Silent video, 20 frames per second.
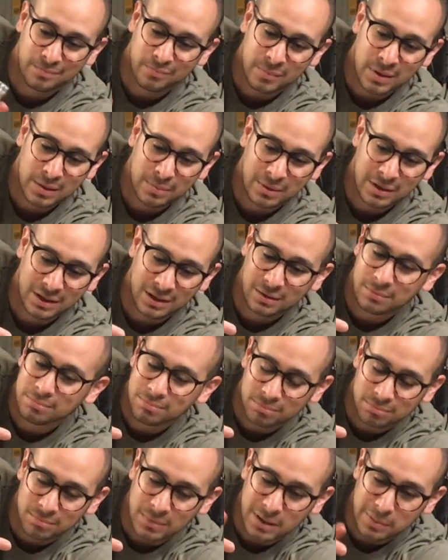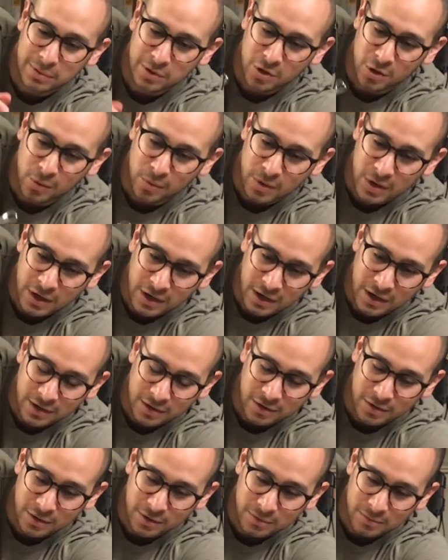maybe it'll work,
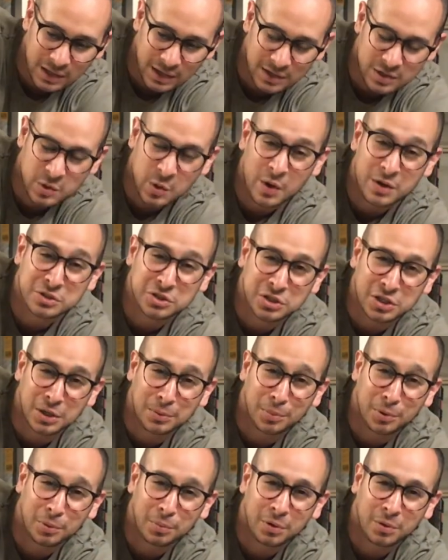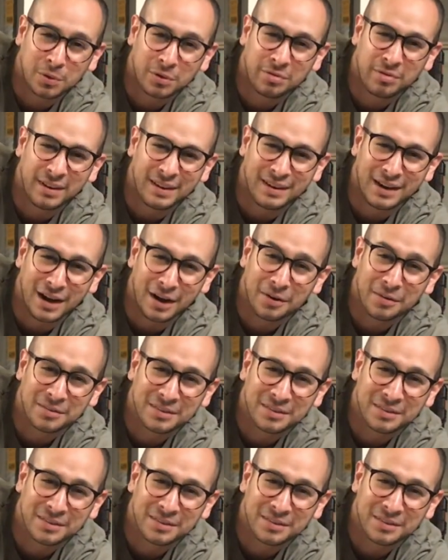you know. It's questionable, but we'll find out.